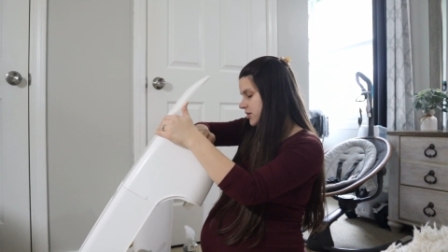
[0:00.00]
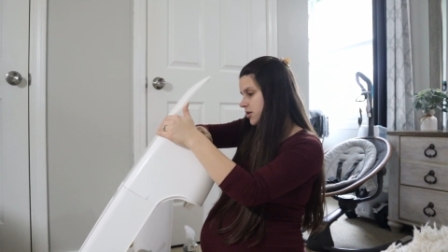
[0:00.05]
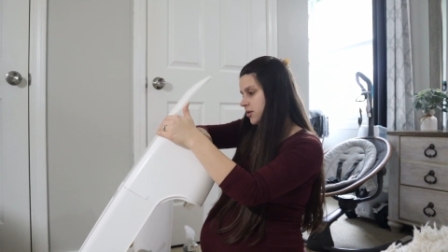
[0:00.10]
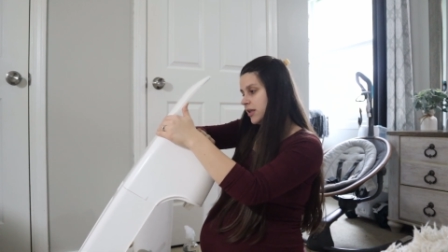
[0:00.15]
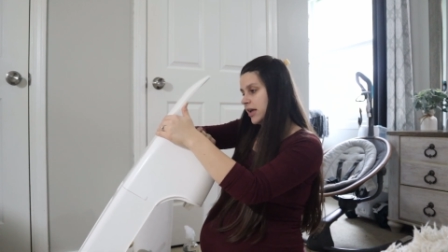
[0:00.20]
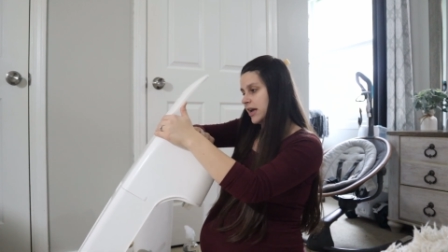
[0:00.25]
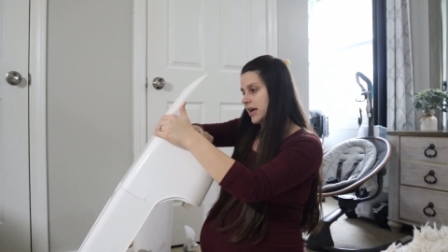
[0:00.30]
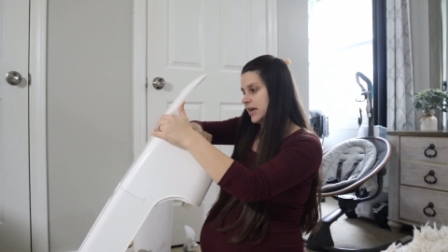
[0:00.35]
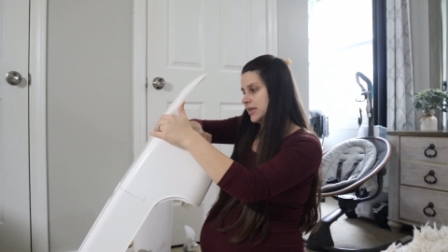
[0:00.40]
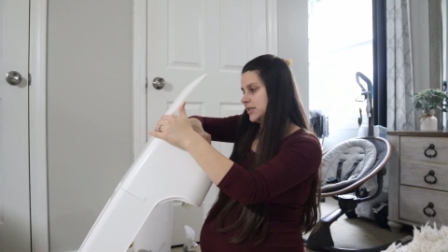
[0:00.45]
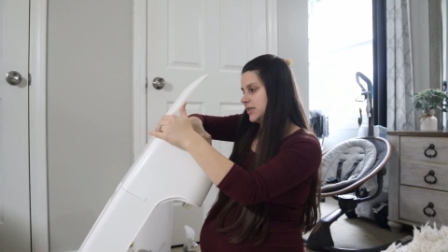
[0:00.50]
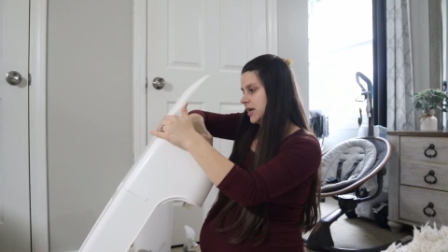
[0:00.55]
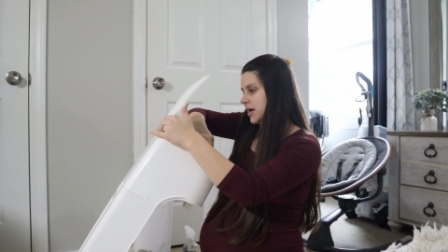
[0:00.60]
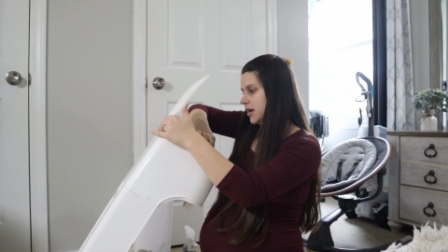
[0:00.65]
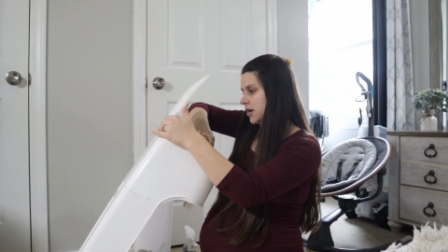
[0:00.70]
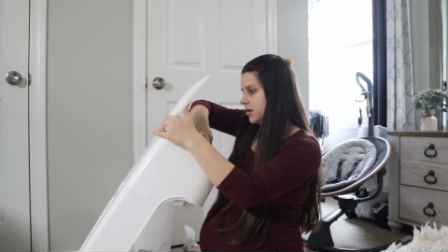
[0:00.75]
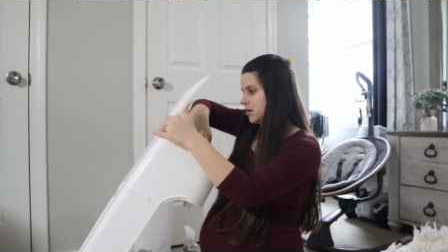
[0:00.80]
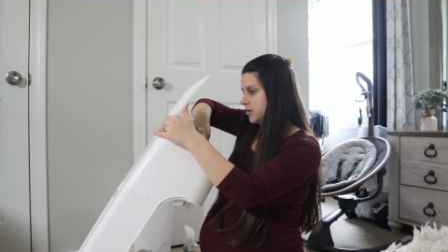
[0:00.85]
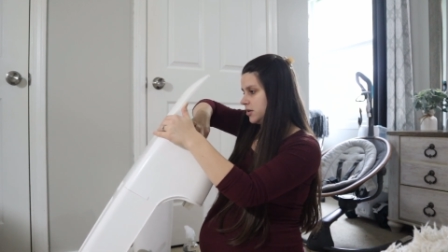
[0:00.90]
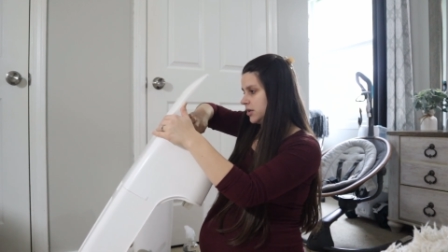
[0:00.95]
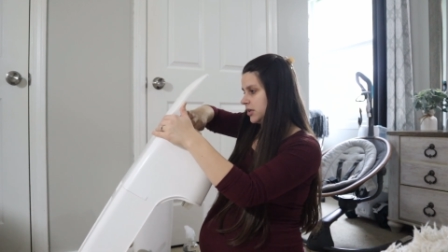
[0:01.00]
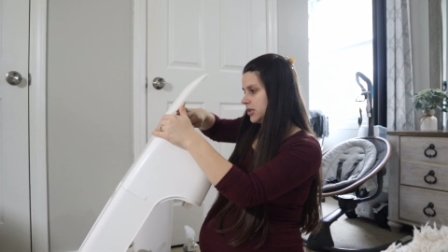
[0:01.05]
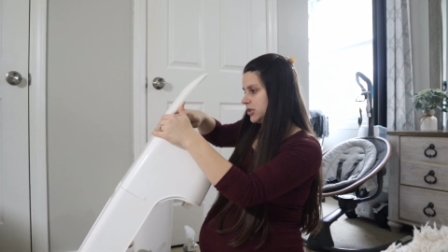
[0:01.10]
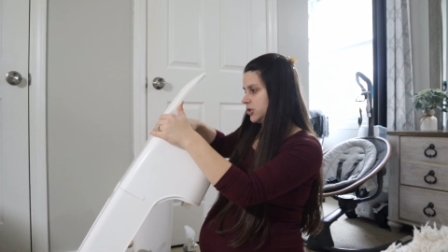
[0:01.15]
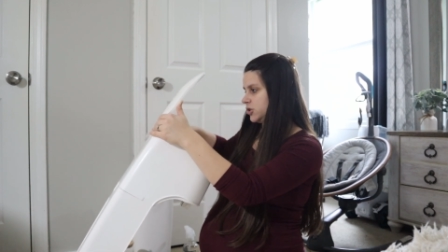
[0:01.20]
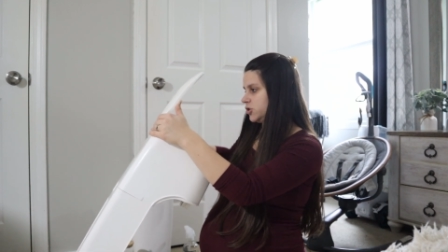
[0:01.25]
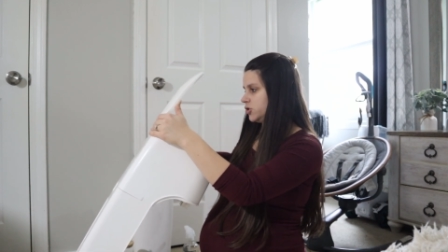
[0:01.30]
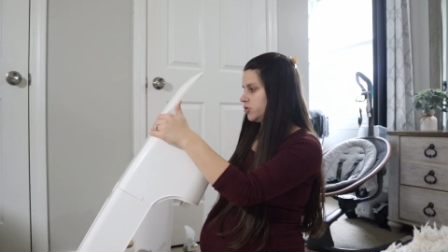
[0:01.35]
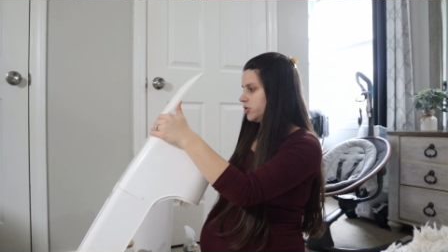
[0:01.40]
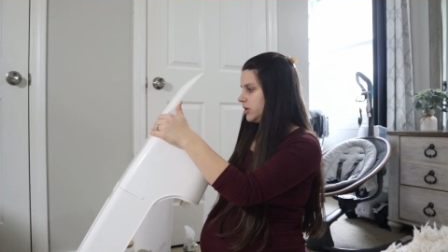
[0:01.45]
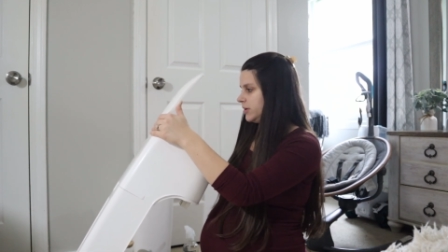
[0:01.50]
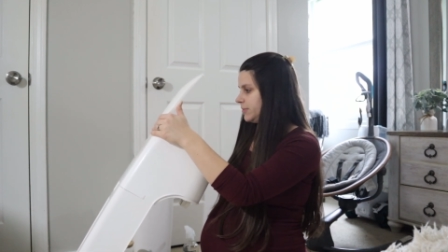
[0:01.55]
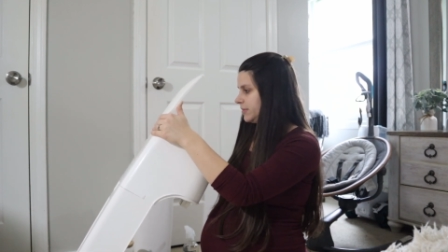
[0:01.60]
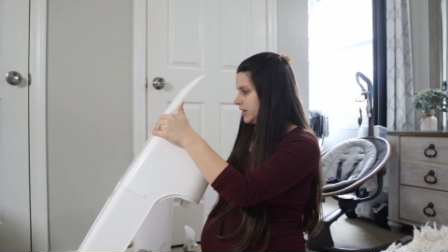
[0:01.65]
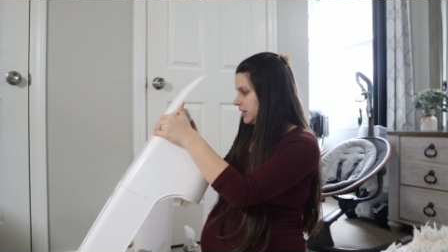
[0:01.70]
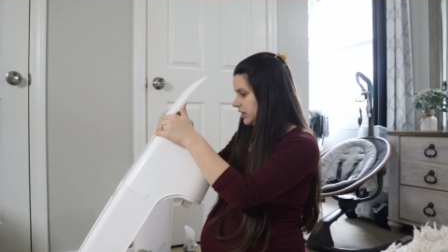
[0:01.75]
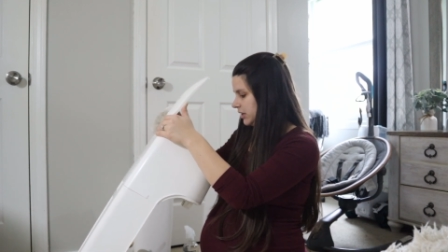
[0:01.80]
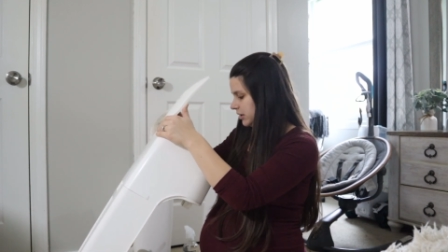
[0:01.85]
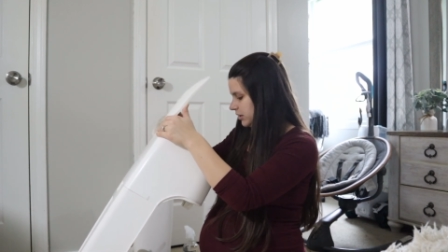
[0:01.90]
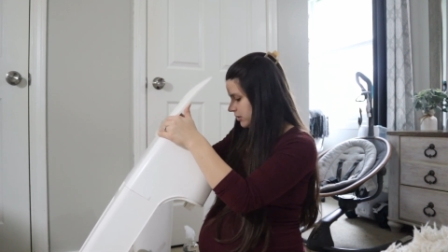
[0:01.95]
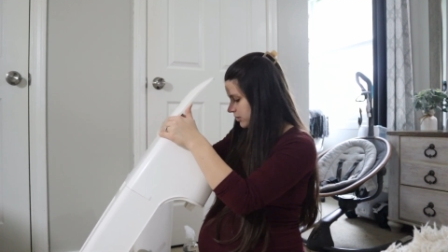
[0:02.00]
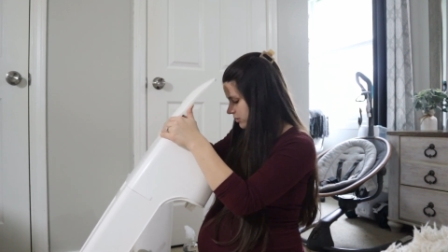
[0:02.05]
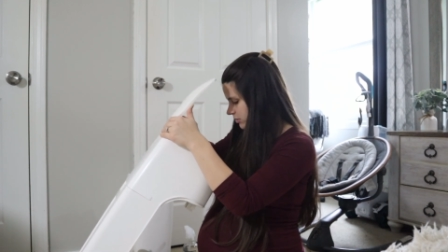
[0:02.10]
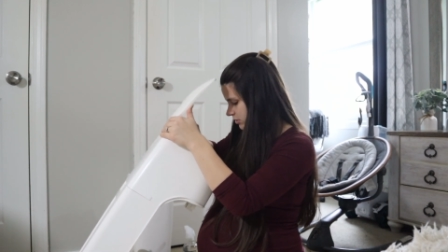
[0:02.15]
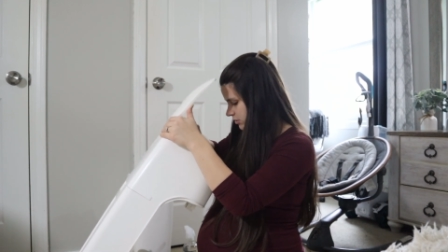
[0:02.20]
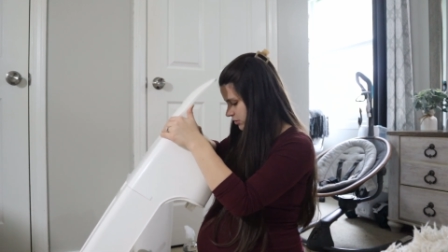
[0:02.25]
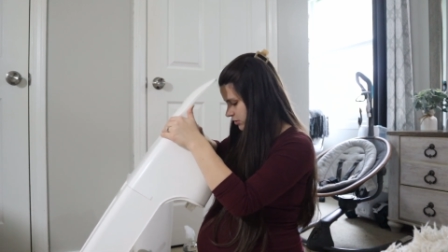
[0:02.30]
So like I said, extremely,